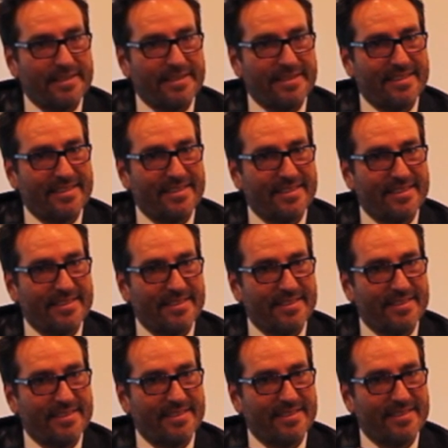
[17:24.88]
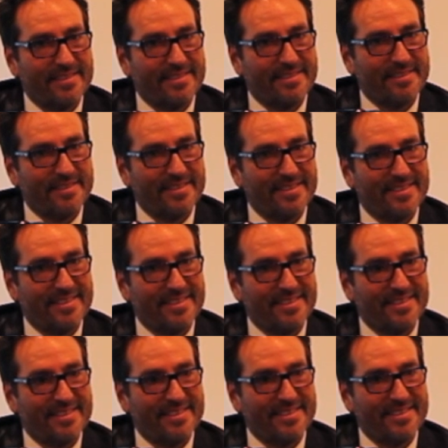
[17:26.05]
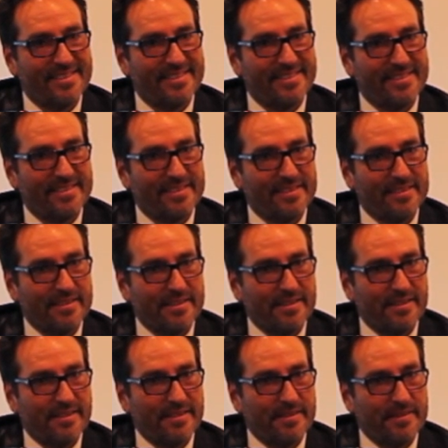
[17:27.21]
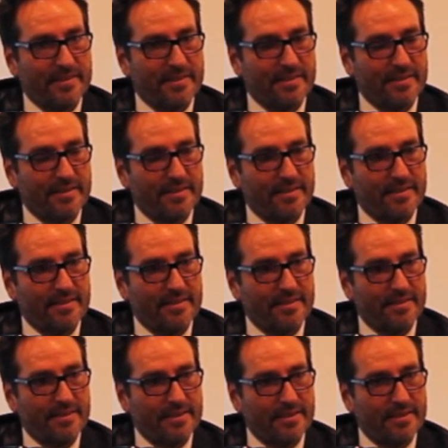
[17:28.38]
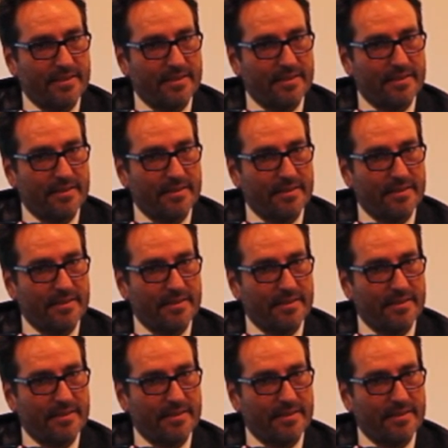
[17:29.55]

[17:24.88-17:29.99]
[no speech]